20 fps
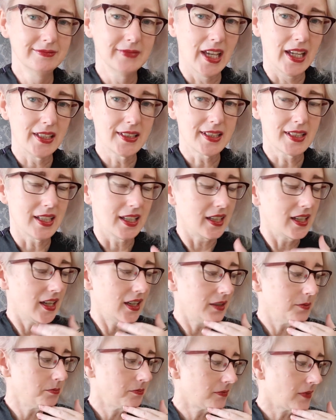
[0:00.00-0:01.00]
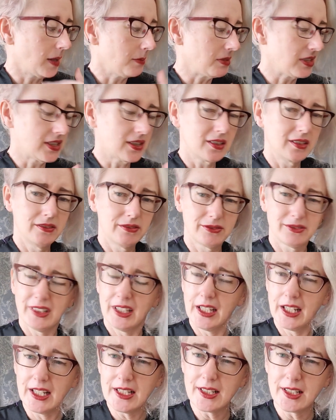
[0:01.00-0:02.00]
I'll see. I'm just sort of,
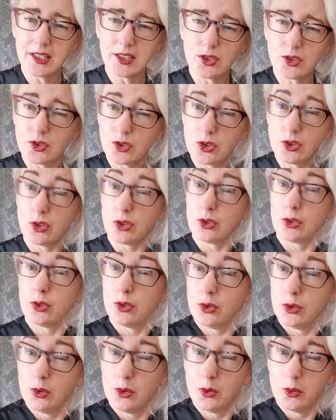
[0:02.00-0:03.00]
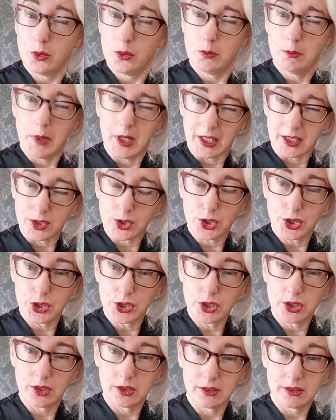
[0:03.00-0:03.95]
is it too much?